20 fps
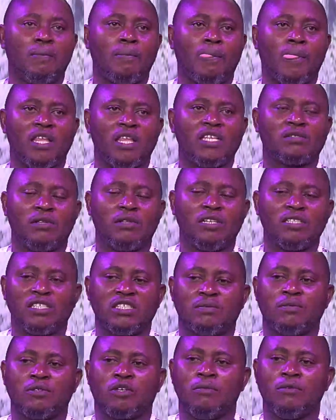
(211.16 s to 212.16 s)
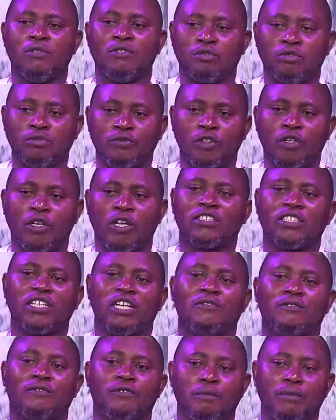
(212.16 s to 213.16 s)
This place is becoming too
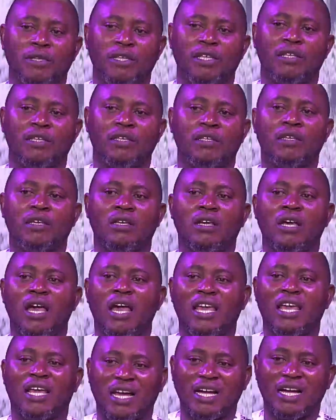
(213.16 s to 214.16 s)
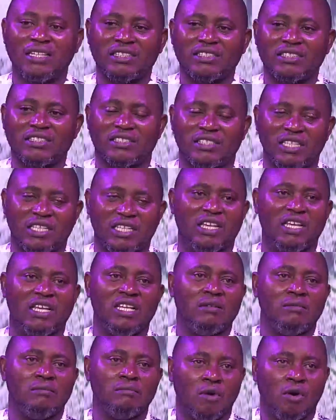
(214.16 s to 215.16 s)
volatile for me. I can't stay
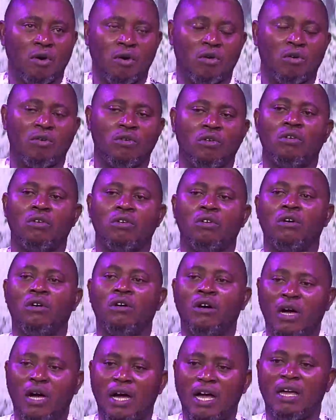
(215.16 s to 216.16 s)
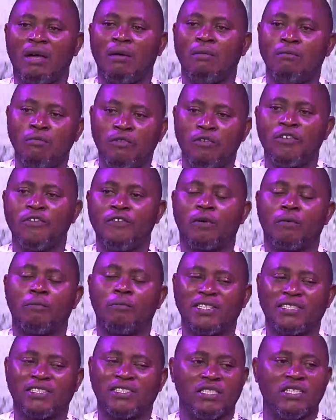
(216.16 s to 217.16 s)
anymore. I am moving from
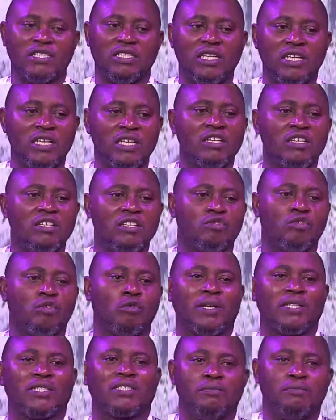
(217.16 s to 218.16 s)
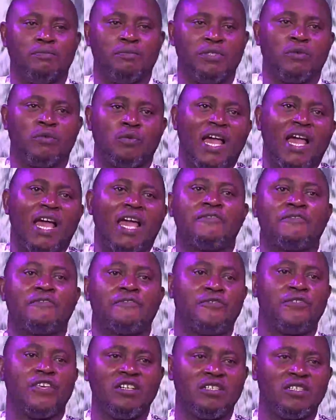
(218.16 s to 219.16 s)
party A to party B, where I
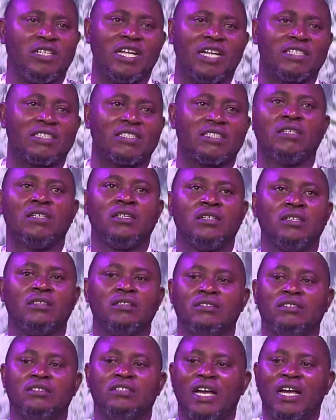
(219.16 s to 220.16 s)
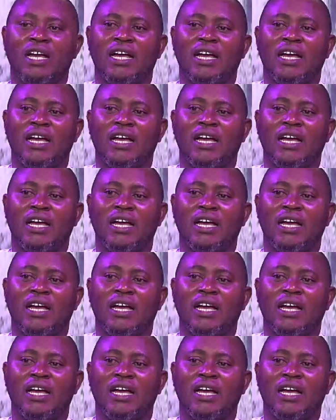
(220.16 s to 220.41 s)
feel that the